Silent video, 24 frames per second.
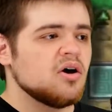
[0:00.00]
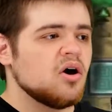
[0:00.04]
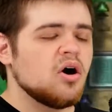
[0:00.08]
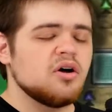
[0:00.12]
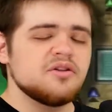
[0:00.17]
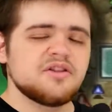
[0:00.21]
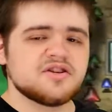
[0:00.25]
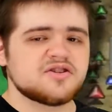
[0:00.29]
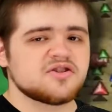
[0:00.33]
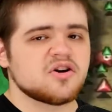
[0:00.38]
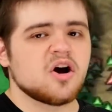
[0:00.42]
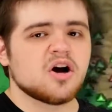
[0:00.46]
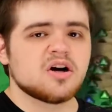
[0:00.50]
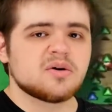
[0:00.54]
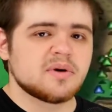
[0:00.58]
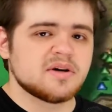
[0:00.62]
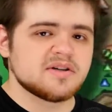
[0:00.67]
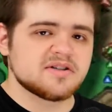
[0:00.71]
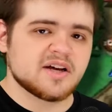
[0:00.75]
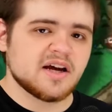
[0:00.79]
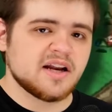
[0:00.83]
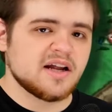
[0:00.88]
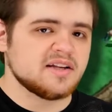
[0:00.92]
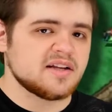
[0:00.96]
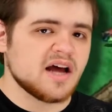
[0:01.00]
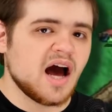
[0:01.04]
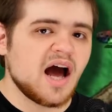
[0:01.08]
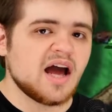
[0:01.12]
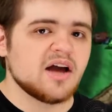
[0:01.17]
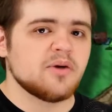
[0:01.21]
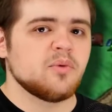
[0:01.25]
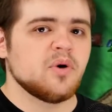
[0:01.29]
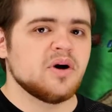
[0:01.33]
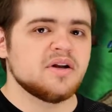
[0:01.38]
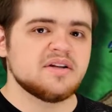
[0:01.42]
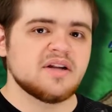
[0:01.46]
All this hardware is gonna
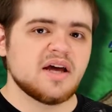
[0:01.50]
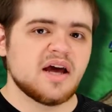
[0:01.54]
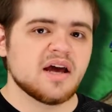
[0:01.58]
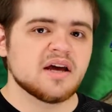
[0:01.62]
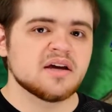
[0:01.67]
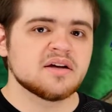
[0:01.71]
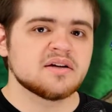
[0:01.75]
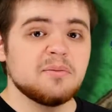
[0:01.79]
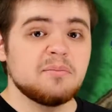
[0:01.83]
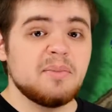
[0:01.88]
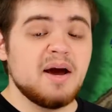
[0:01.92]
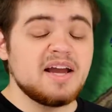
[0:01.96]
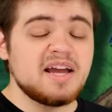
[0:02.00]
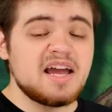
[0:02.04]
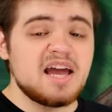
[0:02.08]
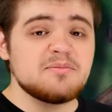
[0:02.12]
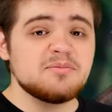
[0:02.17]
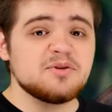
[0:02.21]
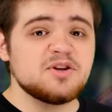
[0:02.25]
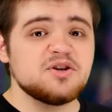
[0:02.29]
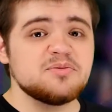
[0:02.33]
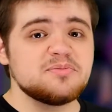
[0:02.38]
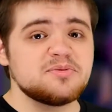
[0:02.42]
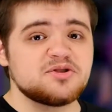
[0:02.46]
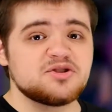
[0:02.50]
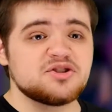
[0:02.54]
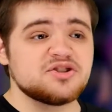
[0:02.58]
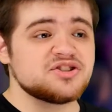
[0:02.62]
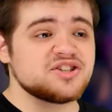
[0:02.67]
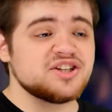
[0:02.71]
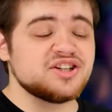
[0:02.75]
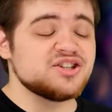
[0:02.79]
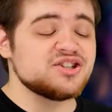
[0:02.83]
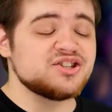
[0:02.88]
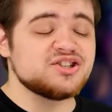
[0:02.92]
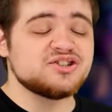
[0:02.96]
die one day. My GameCube's
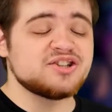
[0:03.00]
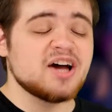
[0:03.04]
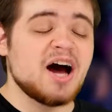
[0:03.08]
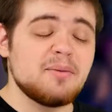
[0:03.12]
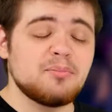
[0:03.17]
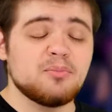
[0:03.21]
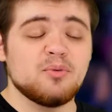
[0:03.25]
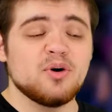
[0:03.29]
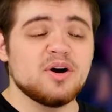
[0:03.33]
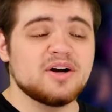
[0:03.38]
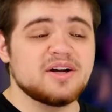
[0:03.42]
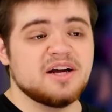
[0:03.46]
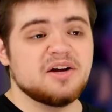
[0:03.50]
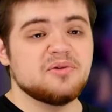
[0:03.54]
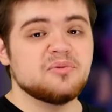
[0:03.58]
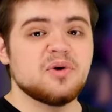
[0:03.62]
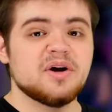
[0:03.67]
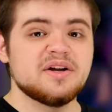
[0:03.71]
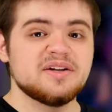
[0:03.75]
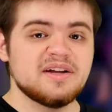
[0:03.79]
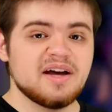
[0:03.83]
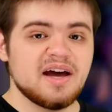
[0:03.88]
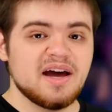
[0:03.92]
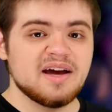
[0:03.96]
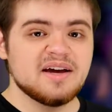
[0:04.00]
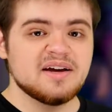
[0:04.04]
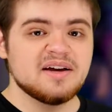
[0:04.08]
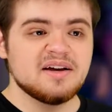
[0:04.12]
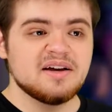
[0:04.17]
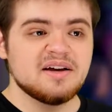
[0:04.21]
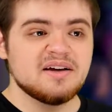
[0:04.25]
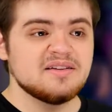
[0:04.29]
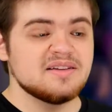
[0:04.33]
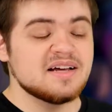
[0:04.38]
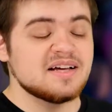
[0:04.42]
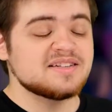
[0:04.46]
just gonna stop working one day.
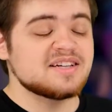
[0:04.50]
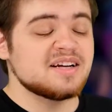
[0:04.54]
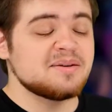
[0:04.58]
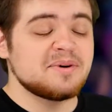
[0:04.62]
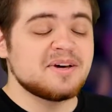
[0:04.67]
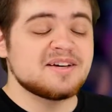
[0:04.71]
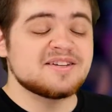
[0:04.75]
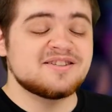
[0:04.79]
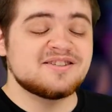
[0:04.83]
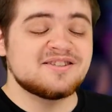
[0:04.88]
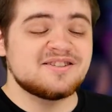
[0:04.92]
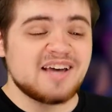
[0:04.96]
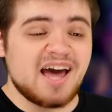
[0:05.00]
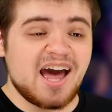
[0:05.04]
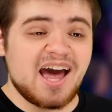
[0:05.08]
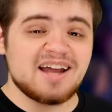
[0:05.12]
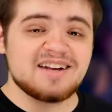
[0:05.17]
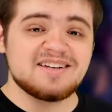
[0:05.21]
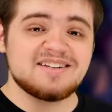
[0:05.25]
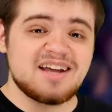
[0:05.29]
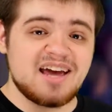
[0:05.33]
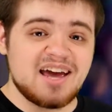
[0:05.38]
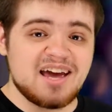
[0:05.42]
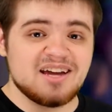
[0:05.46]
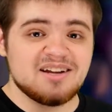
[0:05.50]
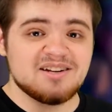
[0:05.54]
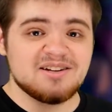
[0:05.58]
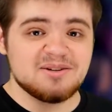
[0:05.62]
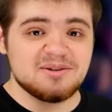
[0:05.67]
That's gonna be a sad day,